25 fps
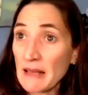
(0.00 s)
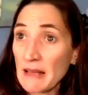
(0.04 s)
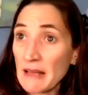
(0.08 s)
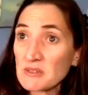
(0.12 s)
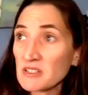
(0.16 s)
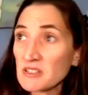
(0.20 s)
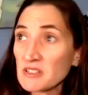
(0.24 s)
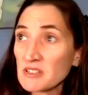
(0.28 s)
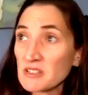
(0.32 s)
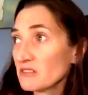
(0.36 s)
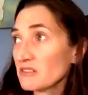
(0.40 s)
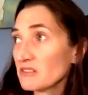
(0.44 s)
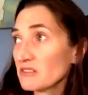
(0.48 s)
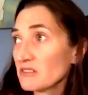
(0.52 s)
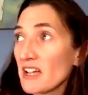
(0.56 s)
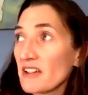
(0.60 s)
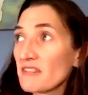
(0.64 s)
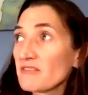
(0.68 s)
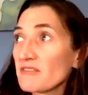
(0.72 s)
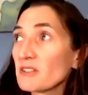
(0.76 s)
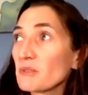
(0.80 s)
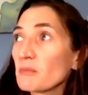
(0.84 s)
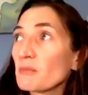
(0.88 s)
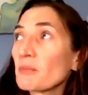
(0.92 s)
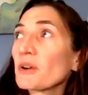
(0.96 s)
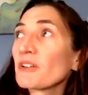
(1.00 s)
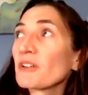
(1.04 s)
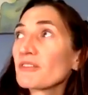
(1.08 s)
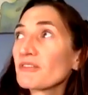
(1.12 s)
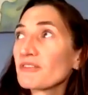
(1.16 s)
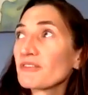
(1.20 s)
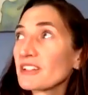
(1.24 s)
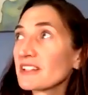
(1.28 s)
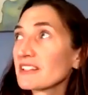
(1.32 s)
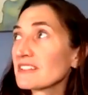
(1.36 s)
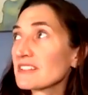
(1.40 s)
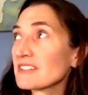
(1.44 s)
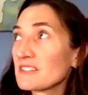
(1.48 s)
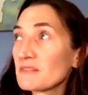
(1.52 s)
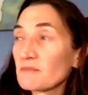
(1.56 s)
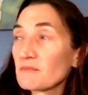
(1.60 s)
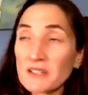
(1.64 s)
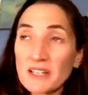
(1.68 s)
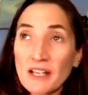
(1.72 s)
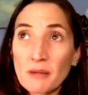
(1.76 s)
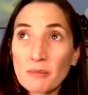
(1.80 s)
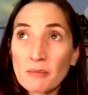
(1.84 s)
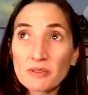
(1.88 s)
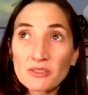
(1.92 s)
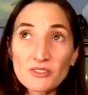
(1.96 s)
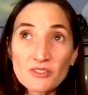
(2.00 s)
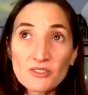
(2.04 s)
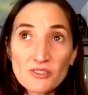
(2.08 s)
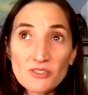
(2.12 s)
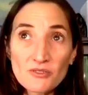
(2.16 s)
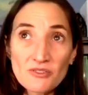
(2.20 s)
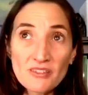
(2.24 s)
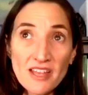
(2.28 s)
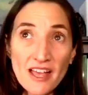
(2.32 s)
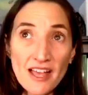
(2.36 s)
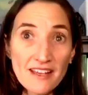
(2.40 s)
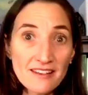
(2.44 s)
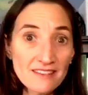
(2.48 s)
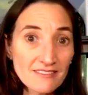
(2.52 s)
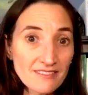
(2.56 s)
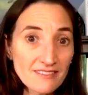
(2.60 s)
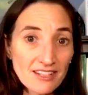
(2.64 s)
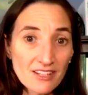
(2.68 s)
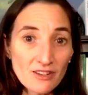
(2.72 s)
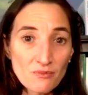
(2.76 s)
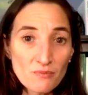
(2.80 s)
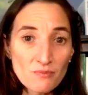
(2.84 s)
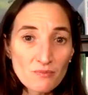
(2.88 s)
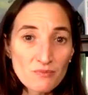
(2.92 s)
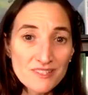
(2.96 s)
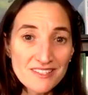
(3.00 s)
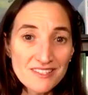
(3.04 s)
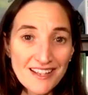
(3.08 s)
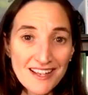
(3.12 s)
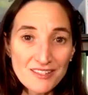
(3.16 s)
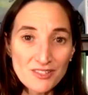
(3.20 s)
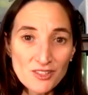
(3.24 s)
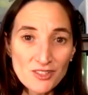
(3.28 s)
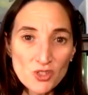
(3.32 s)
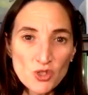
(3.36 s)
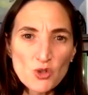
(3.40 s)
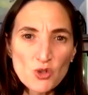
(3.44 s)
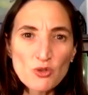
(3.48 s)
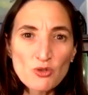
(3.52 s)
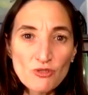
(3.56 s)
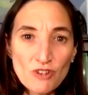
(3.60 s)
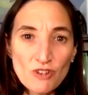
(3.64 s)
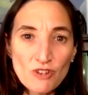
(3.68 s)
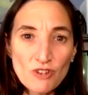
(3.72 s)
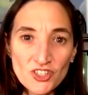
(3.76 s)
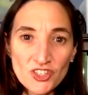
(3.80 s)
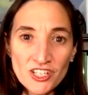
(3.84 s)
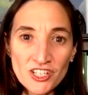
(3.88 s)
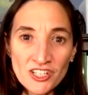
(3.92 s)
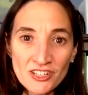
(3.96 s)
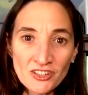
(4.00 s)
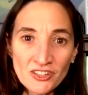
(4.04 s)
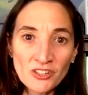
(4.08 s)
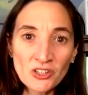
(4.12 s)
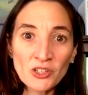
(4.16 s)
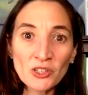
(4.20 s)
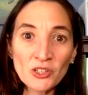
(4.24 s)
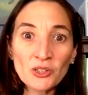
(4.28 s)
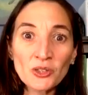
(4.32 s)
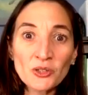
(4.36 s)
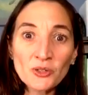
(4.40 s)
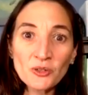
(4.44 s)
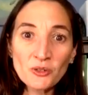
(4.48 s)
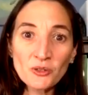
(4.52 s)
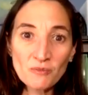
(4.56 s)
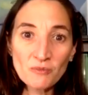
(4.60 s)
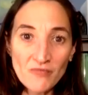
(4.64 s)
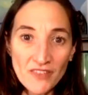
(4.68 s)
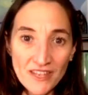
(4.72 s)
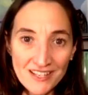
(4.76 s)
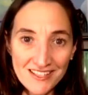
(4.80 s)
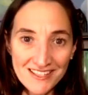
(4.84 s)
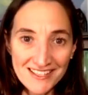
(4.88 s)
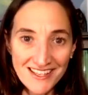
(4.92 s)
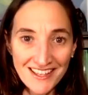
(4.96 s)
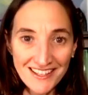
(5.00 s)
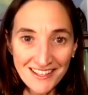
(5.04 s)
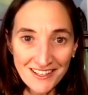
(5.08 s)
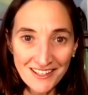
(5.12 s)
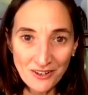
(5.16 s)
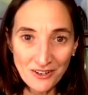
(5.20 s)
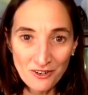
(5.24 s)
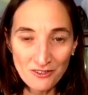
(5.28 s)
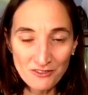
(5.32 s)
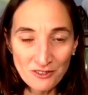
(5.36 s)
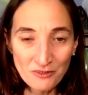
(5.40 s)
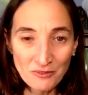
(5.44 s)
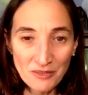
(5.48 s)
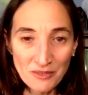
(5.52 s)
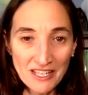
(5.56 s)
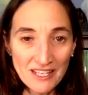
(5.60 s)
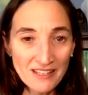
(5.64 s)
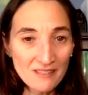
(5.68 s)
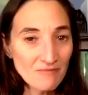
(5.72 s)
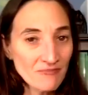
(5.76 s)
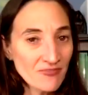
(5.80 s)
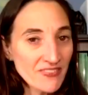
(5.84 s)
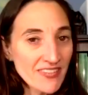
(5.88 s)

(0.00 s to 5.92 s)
Absolutely. I feel perfect to be able to do that, you know, besides this crushing gloom that is hanging over me.